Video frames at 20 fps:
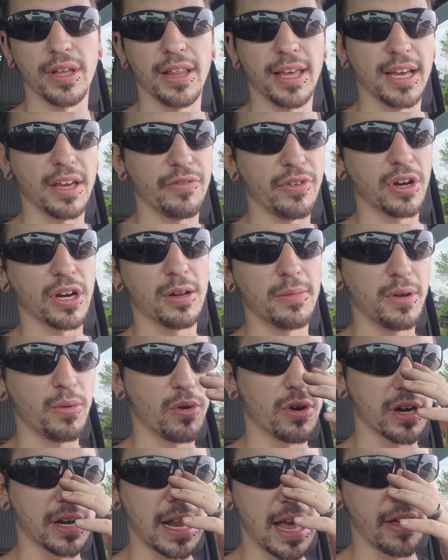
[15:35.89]
Like, if you're gonna be
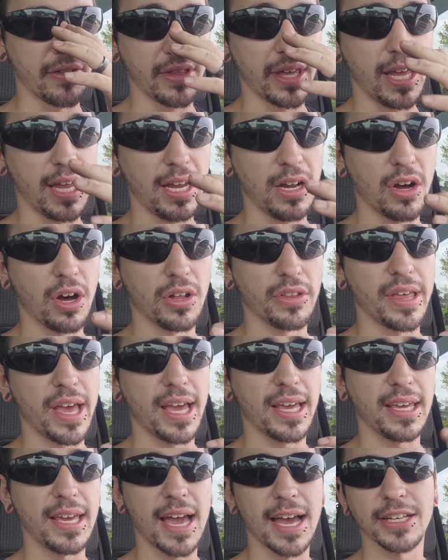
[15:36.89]
working out in the heat all
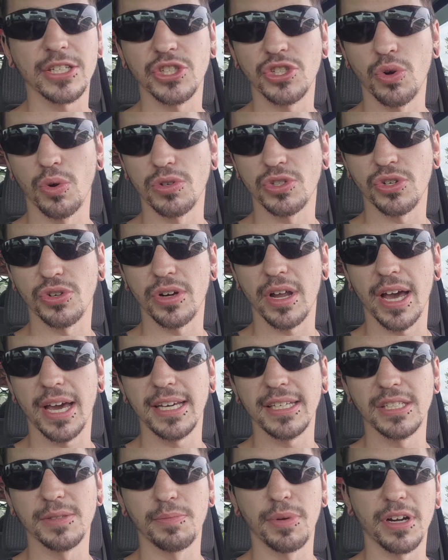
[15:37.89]
day, yes, shorts are
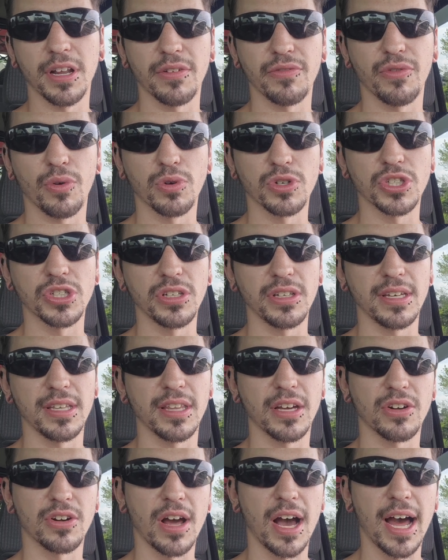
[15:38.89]
nice, but unfortunately
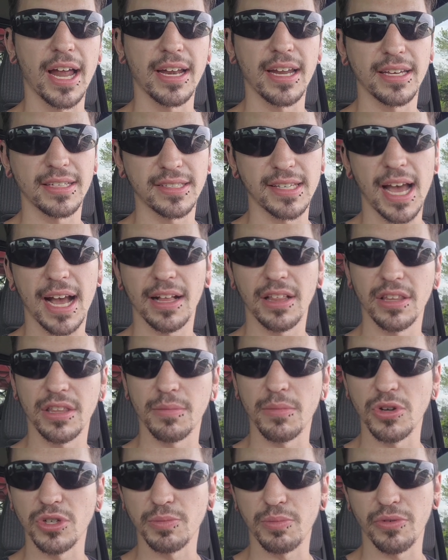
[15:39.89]
they're not exactly the
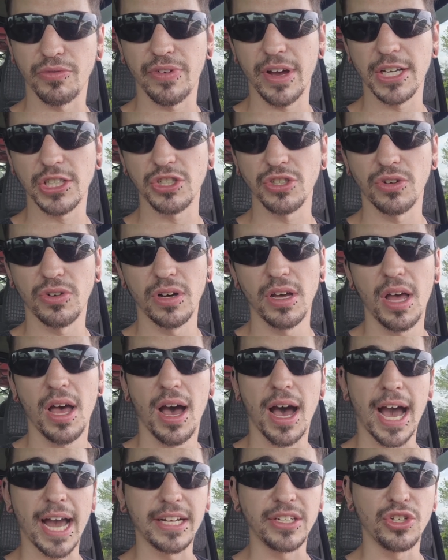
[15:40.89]
most professional.
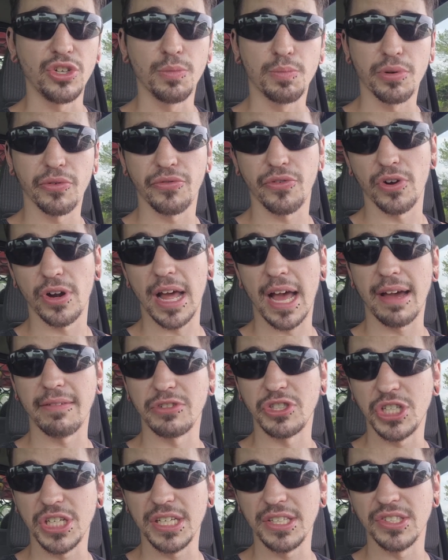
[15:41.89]
I do prefer to have
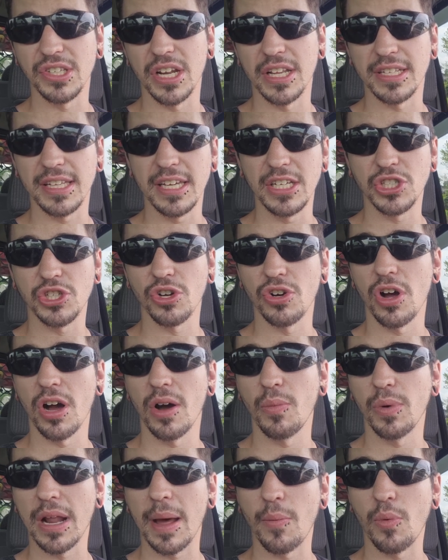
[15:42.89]
jeans and a t-shirt
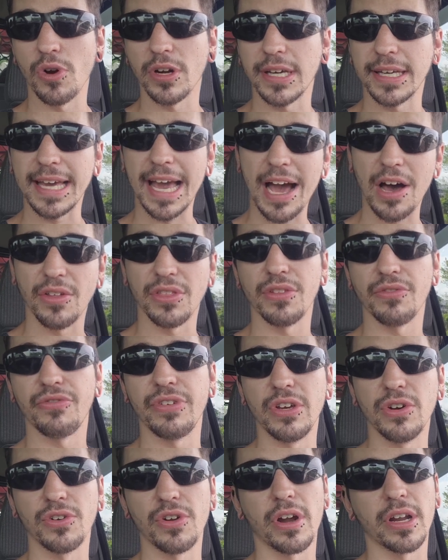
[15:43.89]
on when I'm working out in the
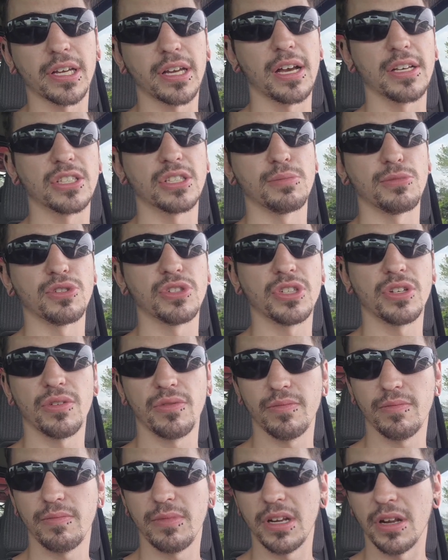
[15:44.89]
field on a customer's,
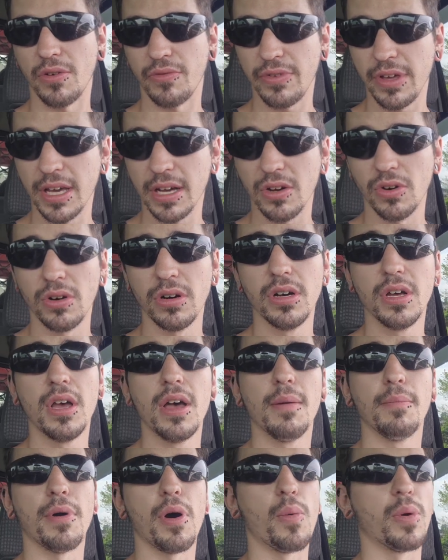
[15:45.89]
you know, vehicle.
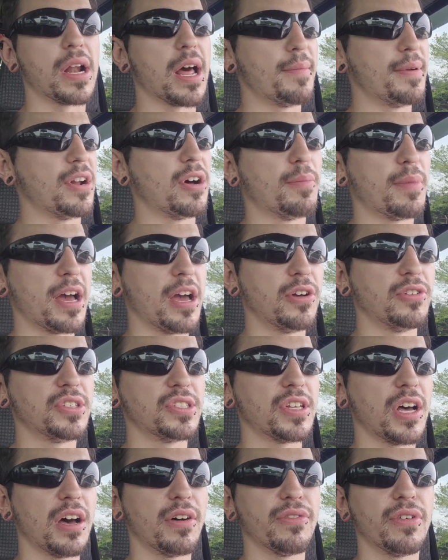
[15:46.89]
But when I'm in on my own
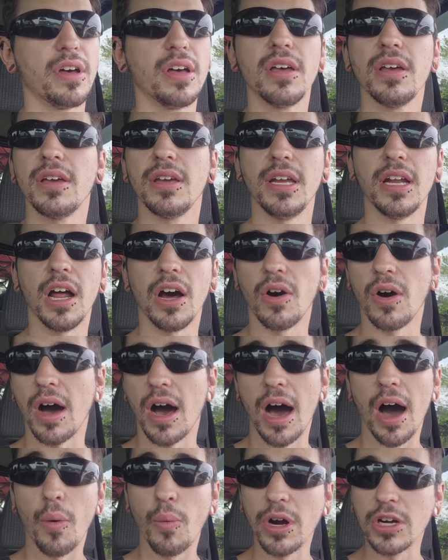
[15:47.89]
stuff, you know,
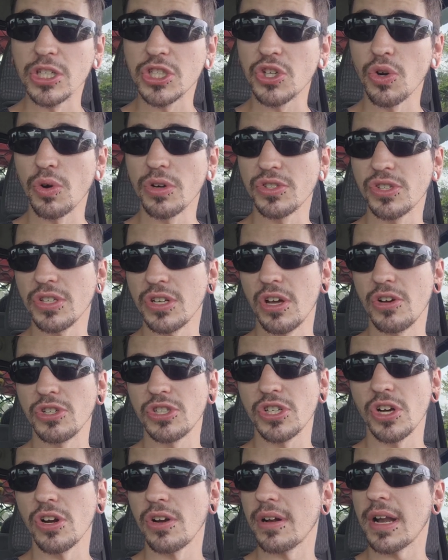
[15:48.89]
I'll wear shorts and no
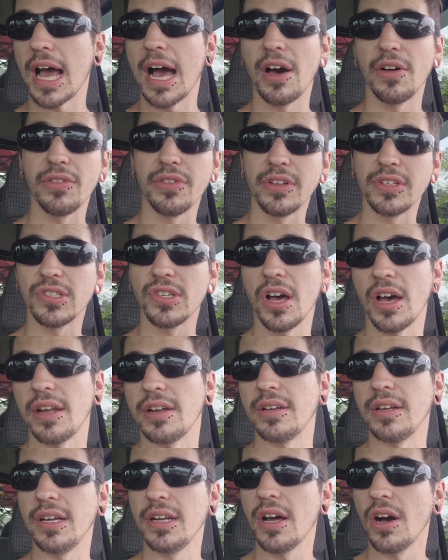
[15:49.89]
shirt out in the
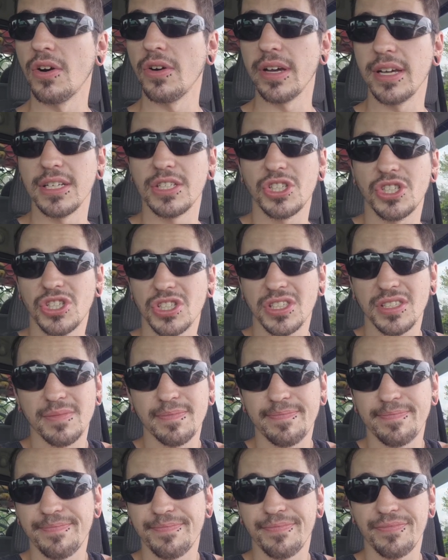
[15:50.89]
sun. You know, it's just,
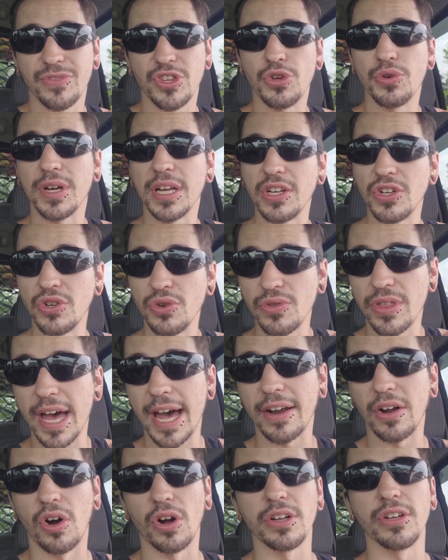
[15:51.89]
you can do
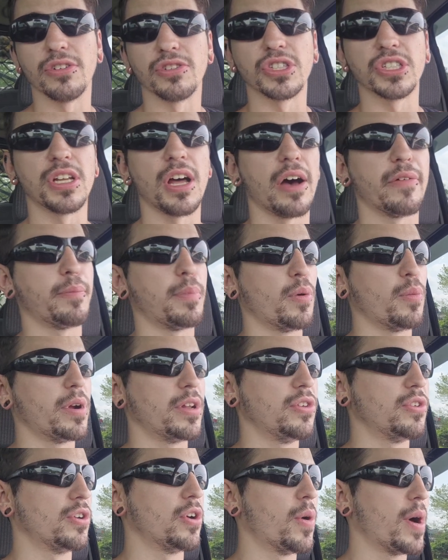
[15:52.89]
that on your stuff, but when
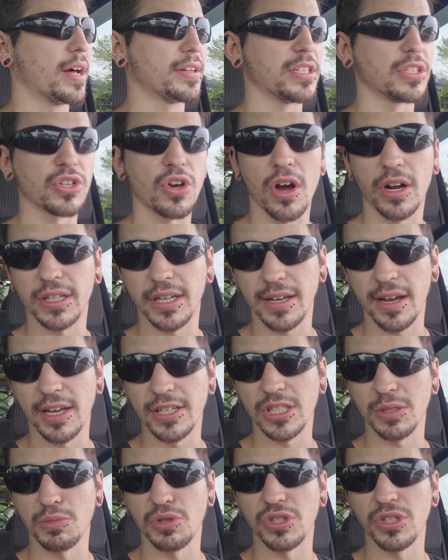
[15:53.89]
you go out to talk to
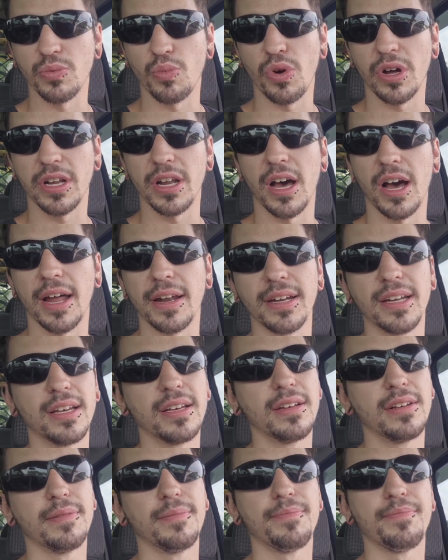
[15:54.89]
customers and whatnot,
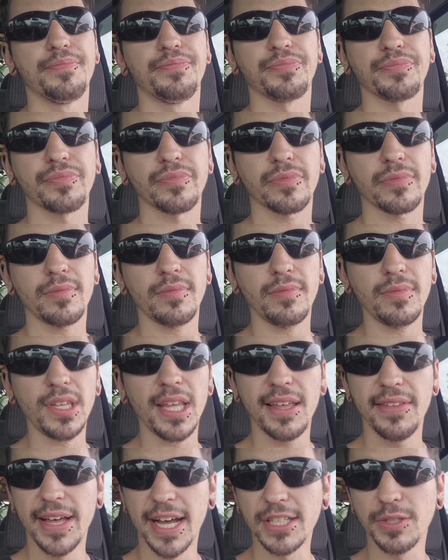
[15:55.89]

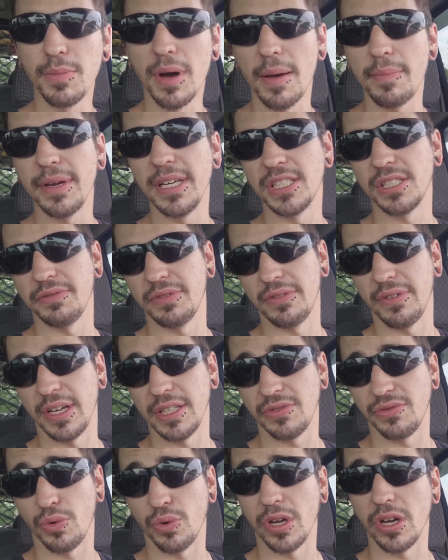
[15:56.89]
that's my piece of
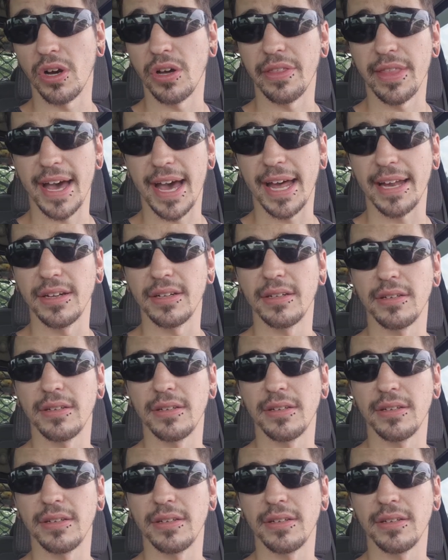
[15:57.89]
advice for you on that.